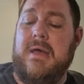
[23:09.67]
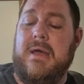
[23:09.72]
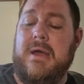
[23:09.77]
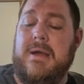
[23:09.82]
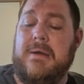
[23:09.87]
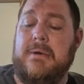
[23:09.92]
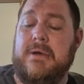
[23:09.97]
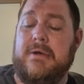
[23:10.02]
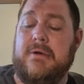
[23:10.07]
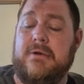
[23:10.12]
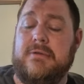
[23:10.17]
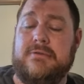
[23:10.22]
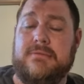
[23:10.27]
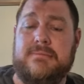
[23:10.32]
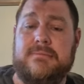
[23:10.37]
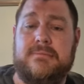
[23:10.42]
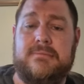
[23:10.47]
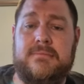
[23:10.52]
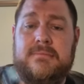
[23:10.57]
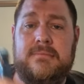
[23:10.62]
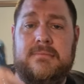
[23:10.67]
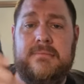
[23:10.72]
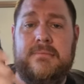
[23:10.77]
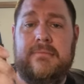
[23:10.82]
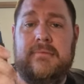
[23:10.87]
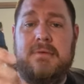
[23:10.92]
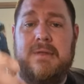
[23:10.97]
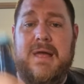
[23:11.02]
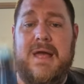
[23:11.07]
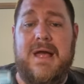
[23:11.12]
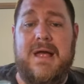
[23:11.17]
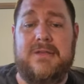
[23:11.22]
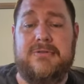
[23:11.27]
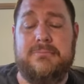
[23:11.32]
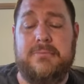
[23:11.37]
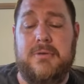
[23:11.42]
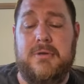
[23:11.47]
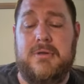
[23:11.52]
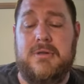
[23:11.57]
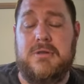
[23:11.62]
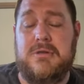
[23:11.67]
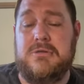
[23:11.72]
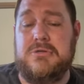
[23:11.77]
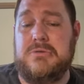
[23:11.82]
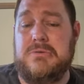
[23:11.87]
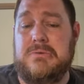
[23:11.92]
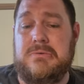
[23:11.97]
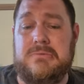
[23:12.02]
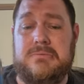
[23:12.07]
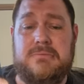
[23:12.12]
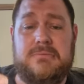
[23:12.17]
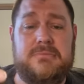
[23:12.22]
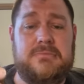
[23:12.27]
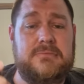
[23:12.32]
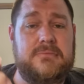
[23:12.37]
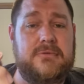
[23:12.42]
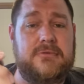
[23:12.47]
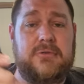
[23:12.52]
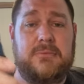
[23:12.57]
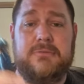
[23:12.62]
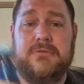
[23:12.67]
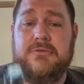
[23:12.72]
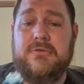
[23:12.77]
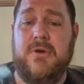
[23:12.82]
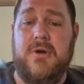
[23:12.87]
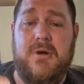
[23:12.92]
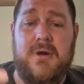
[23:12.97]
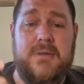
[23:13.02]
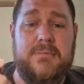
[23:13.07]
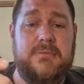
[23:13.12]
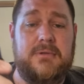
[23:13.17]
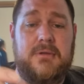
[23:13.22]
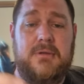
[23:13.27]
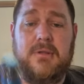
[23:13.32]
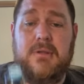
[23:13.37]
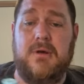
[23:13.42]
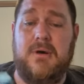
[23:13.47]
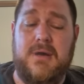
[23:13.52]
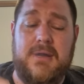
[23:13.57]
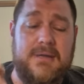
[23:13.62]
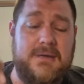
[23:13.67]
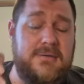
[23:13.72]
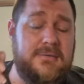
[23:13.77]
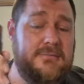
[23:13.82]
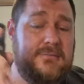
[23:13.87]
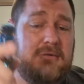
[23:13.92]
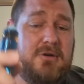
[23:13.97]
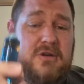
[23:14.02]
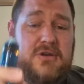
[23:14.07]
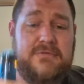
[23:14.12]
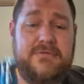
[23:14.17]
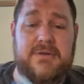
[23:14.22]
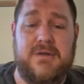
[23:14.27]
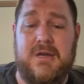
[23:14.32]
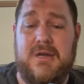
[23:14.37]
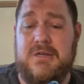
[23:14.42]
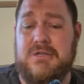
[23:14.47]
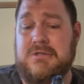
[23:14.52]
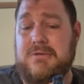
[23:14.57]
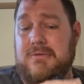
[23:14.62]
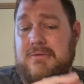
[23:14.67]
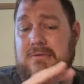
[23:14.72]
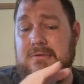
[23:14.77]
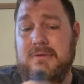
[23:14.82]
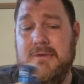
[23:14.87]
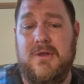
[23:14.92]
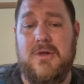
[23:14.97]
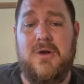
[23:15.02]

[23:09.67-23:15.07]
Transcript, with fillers: Anyway, guys, as per usual, subscribe, like, notifications,